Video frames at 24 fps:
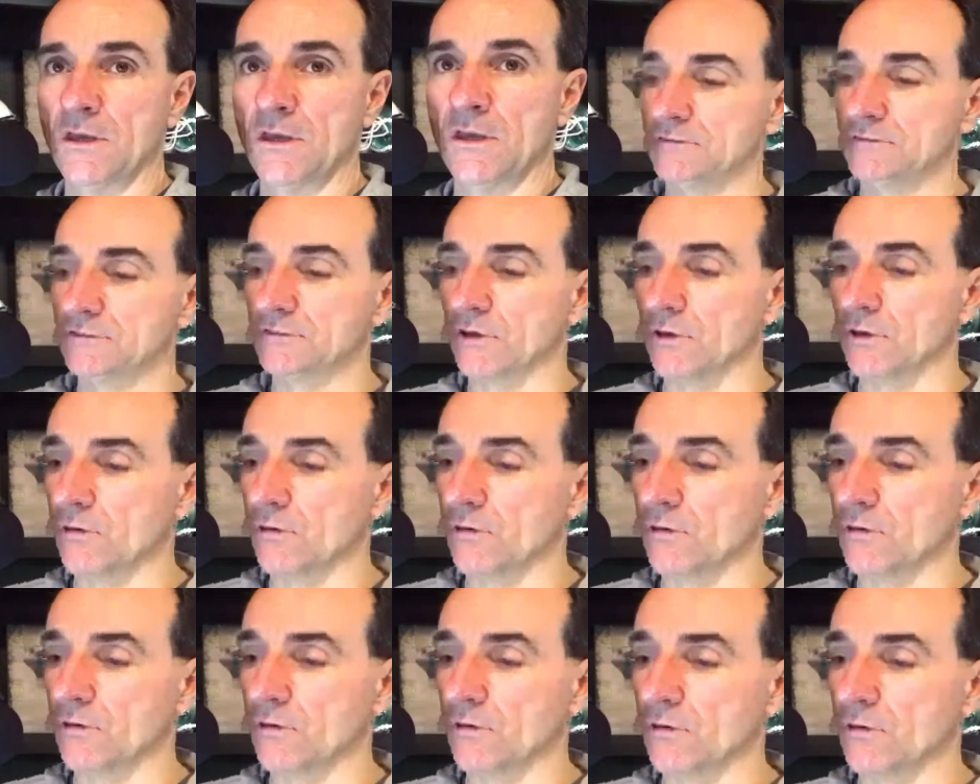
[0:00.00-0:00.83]

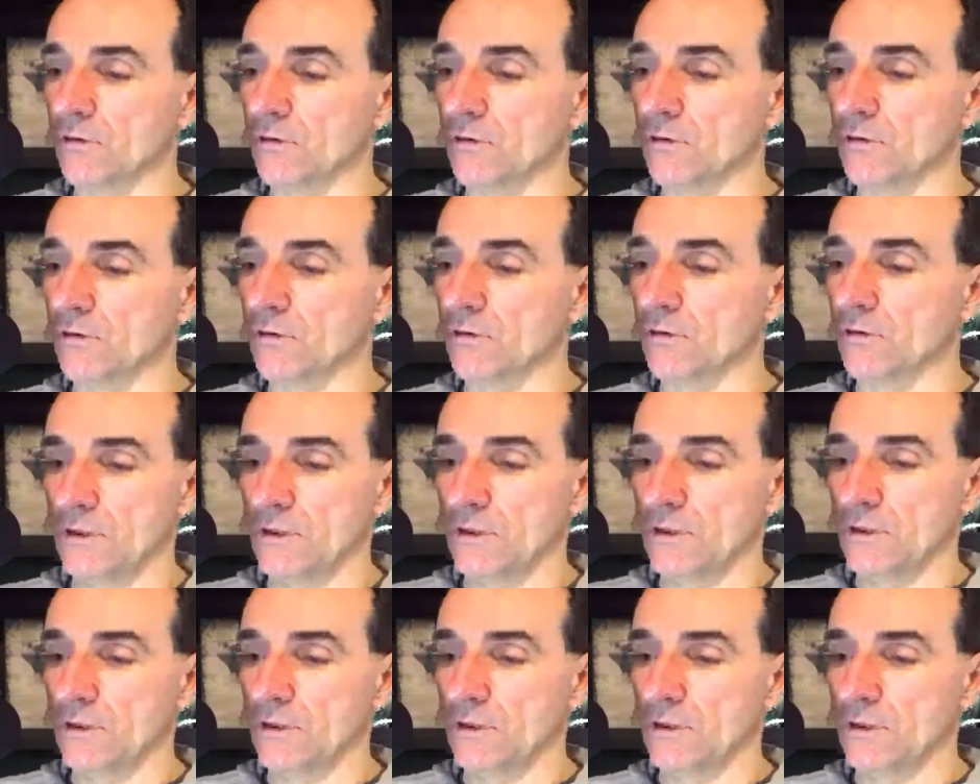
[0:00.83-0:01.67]
So,
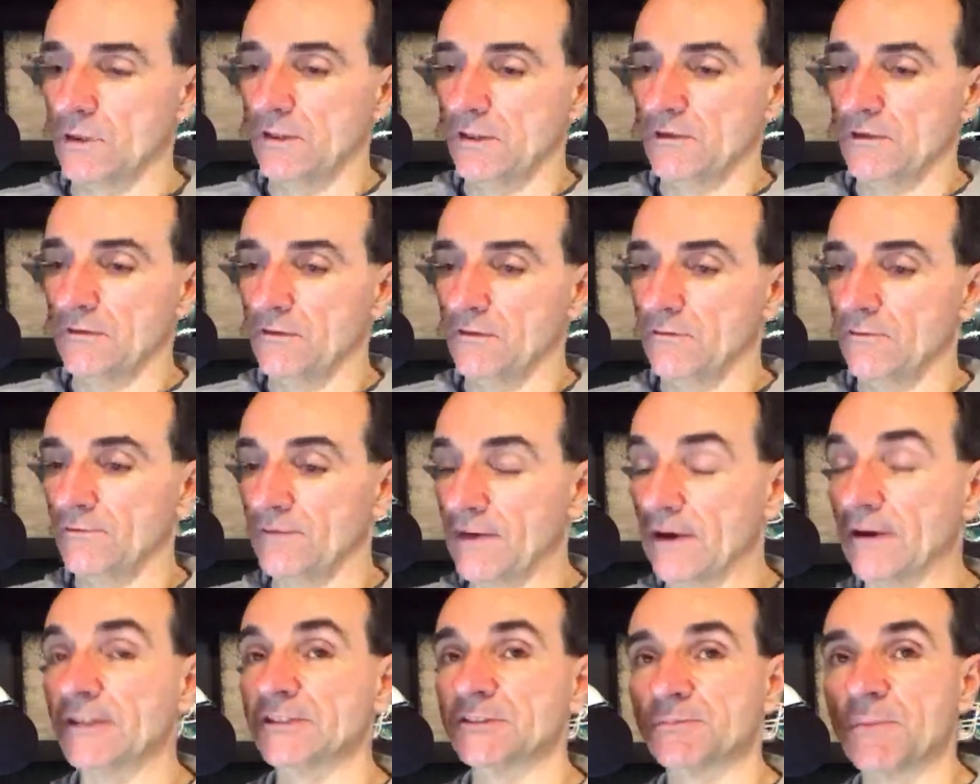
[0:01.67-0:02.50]

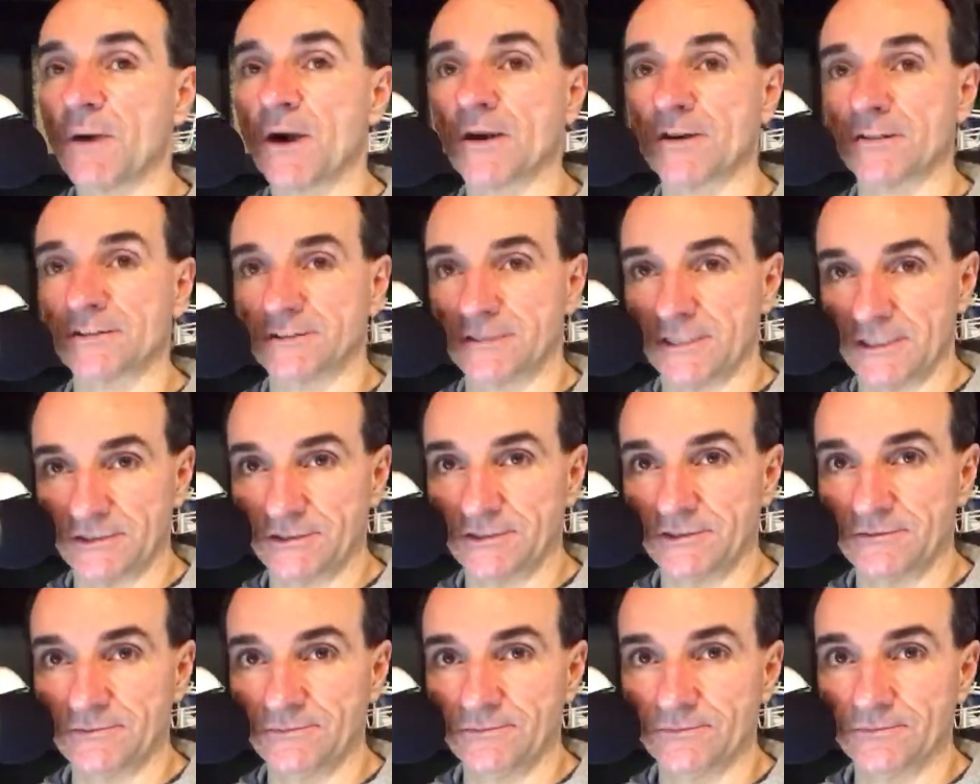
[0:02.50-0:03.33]
very smart
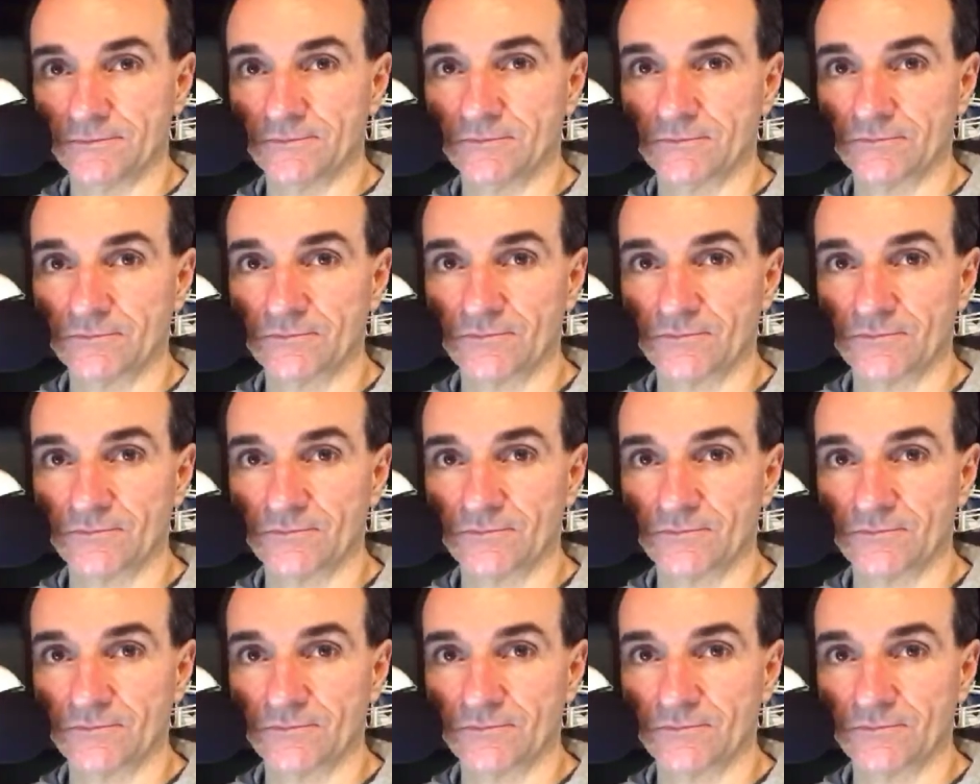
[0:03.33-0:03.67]
decision